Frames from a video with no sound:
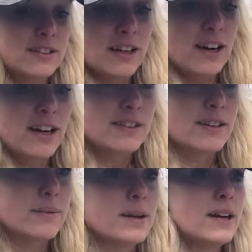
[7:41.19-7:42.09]
They're
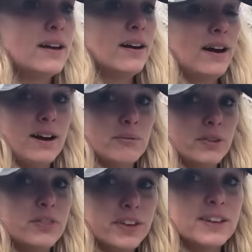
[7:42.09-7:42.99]
awesome. Um,
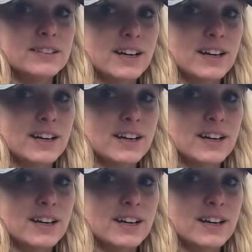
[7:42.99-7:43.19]
but these